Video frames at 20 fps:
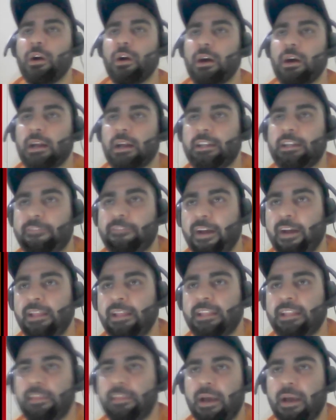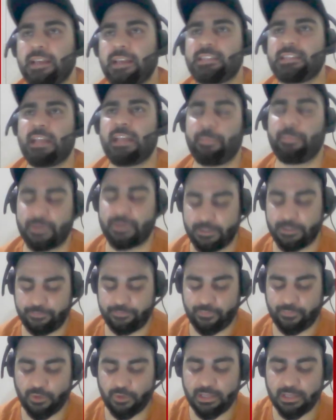define them as steps.
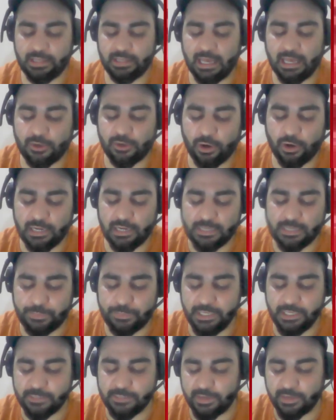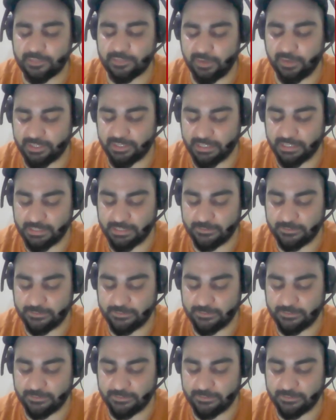Okay, they are called as piecewise functions.